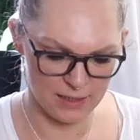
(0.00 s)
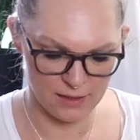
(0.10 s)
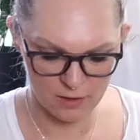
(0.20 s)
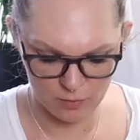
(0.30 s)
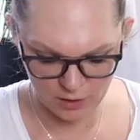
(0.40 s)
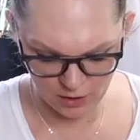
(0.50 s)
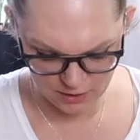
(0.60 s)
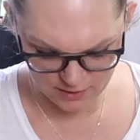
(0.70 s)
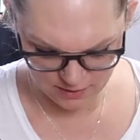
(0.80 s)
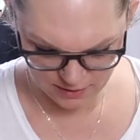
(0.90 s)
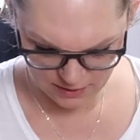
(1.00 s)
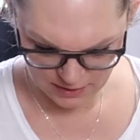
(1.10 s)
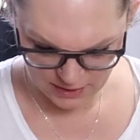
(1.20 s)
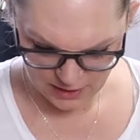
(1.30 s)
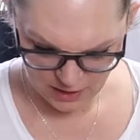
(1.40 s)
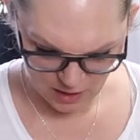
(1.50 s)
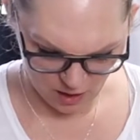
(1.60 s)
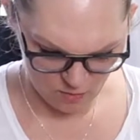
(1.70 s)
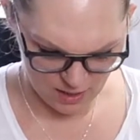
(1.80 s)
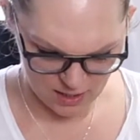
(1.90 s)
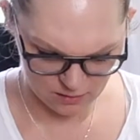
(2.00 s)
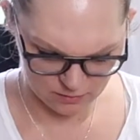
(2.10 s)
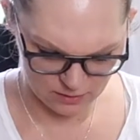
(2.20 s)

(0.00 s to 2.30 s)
clear quartz. Oh wow,